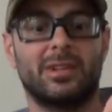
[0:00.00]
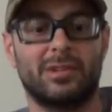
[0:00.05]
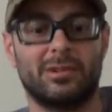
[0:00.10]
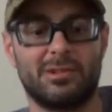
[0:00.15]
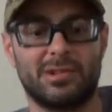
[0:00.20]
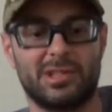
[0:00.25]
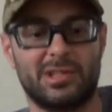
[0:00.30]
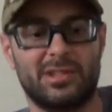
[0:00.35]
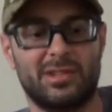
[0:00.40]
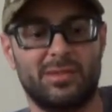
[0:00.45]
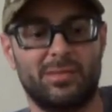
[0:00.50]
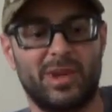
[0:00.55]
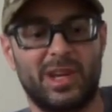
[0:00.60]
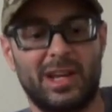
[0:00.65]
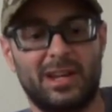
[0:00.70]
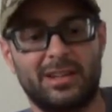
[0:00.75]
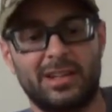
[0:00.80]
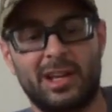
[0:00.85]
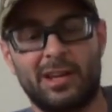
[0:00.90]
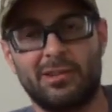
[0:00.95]
goes into the
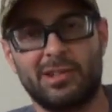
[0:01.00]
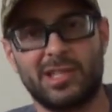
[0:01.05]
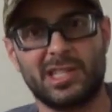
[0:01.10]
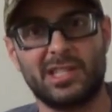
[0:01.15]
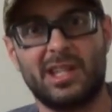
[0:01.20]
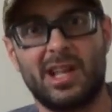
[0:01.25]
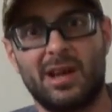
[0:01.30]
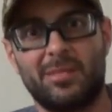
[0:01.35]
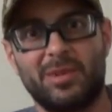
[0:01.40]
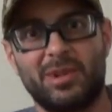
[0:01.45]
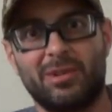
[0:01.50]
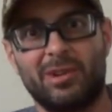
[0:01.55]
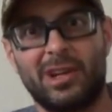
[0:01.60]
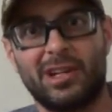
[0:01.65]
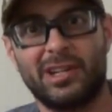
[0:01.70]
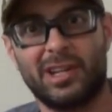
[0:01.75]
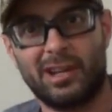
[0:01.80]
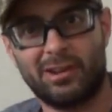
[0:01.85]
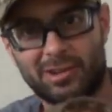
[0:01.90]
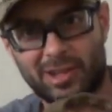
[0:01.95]
bag. Now it's sloppy
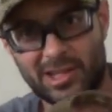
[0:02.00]
right now